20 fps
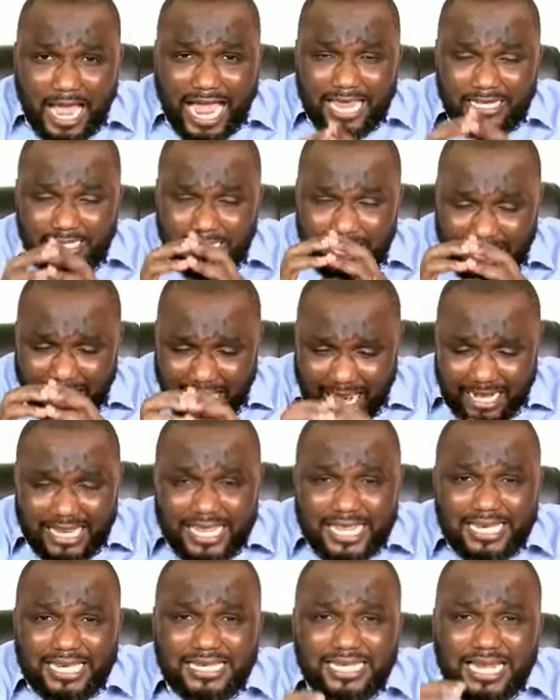I
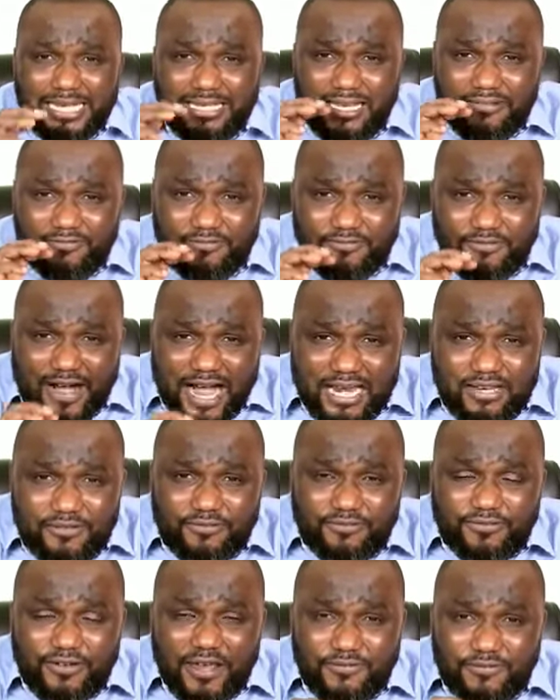declare that
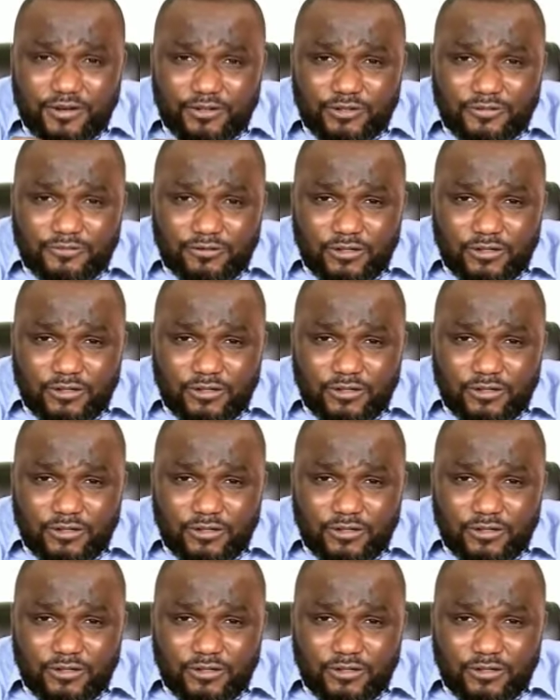divine favor